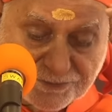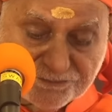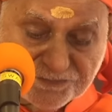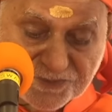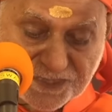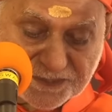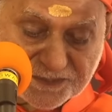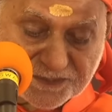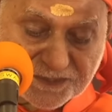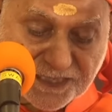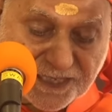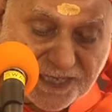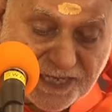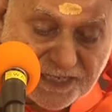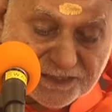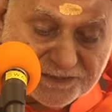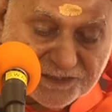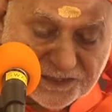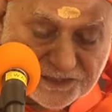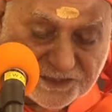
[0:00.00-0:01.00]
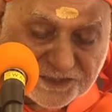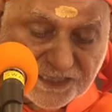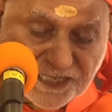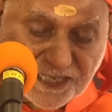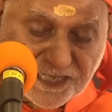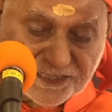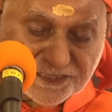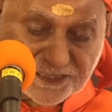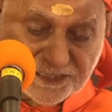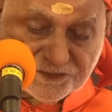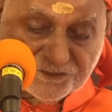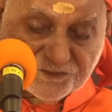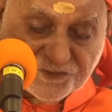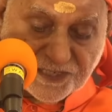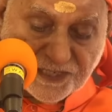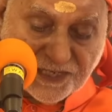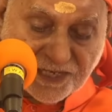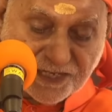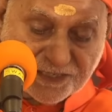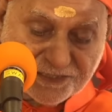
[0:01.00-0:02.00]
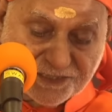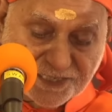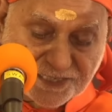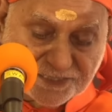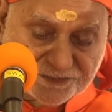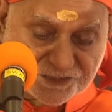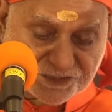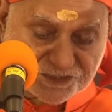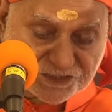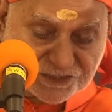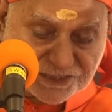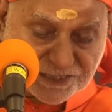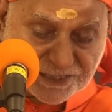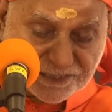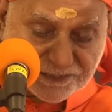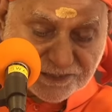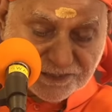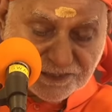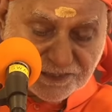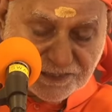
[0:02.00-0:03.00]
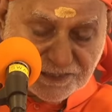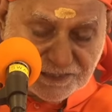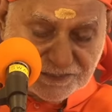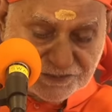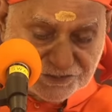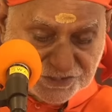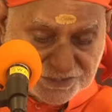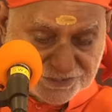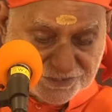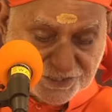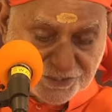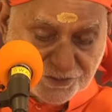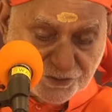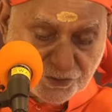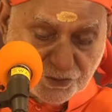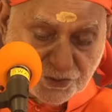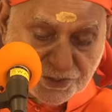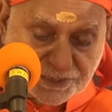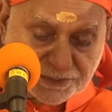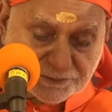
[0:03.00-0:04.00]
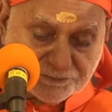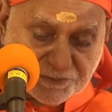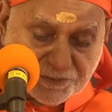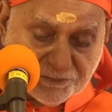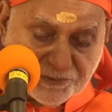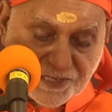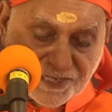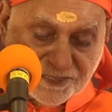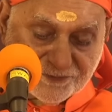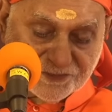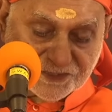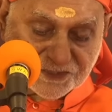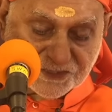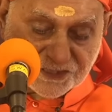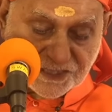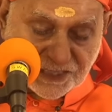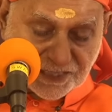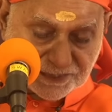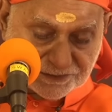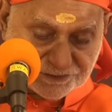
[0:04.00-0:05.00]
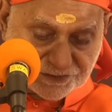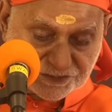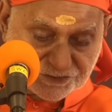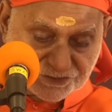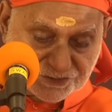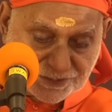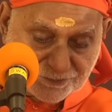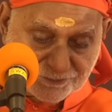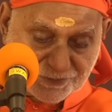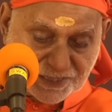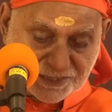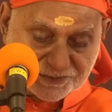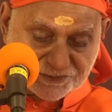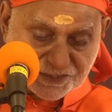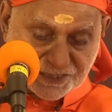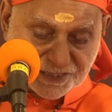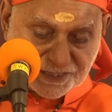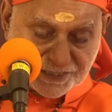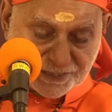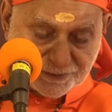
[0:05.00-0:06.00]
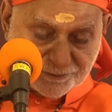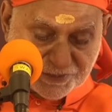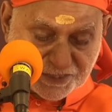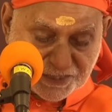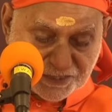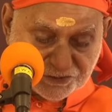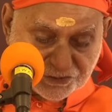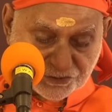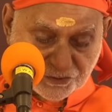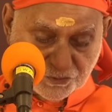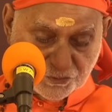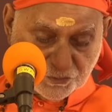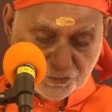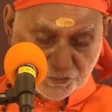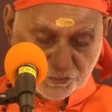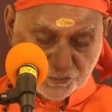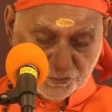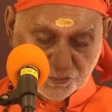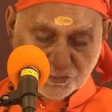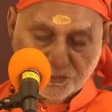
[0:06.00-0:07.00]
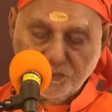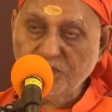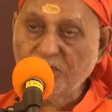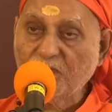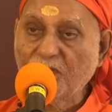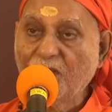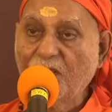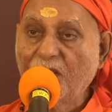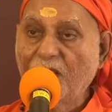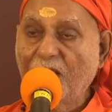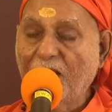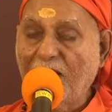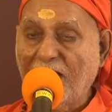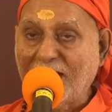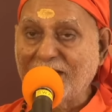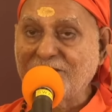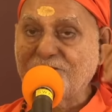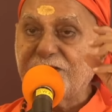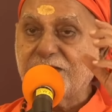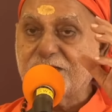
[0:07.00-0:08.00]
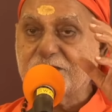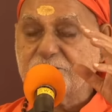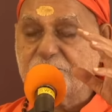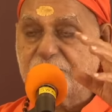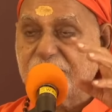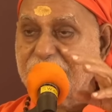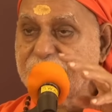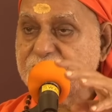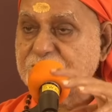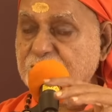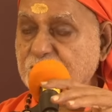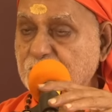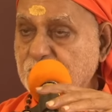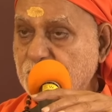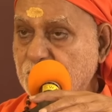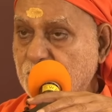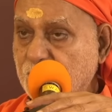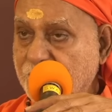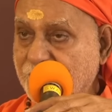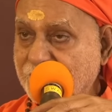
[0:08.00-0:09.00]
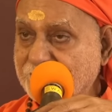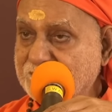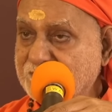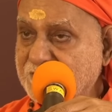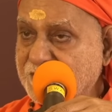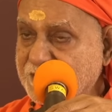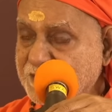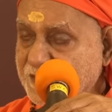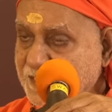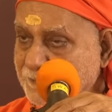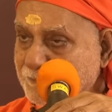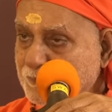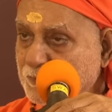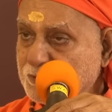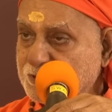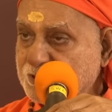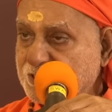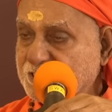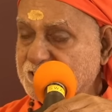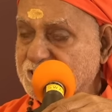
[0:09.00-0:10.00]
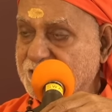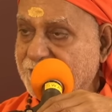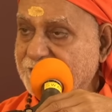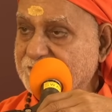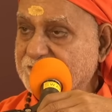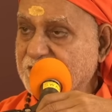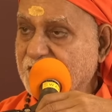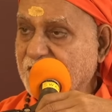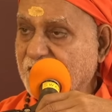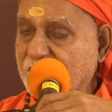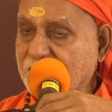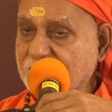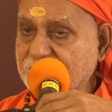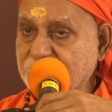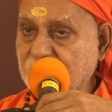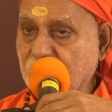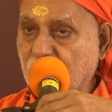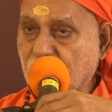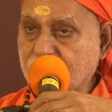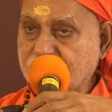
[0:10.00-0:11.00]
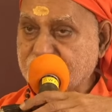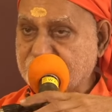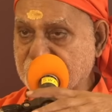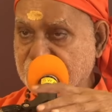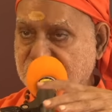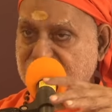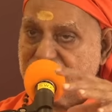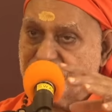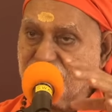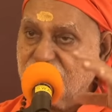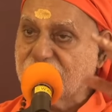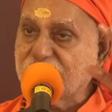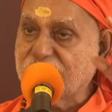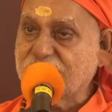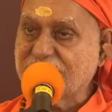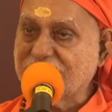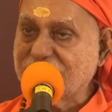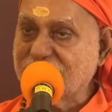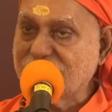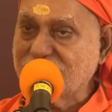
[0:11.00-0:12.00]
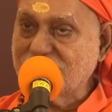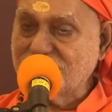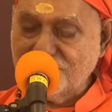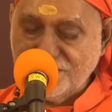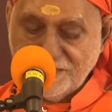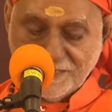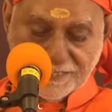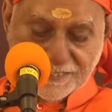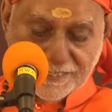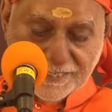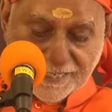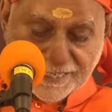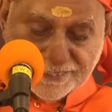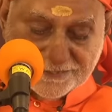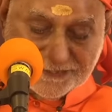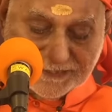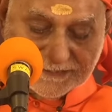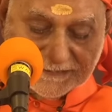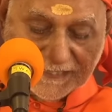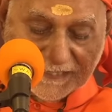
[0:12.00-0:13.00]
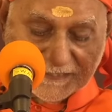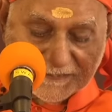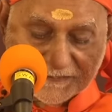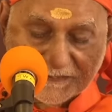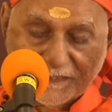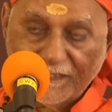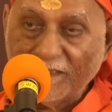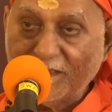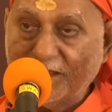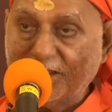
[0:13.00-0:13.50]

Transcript: Yatchayadrischa Yadvigari Yatashchayad Sajayo Yat Prabhavascha Tat Samasename Shrunu. I will explain to you everything about the Kshetra, the object world. And he says,